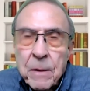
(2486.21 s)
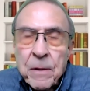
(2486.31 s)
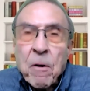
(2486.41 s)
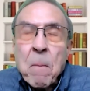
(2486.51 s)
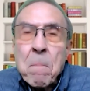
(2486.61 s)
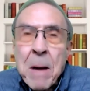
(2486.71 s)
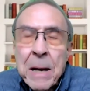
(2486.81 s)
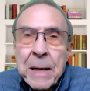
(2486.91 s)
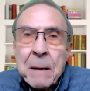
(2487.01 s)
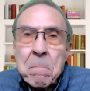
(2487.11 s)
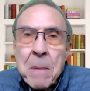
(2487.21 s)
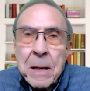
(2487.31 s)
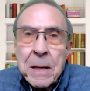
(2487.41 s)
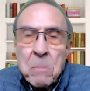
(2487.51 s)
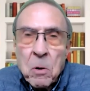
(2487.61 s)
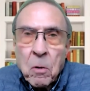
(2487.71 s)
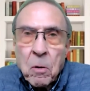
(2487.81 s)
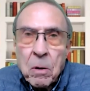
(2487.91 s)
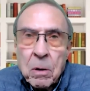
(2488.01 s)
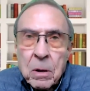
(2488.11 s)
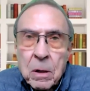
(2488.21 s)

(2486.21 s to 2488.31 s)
There are many, many more.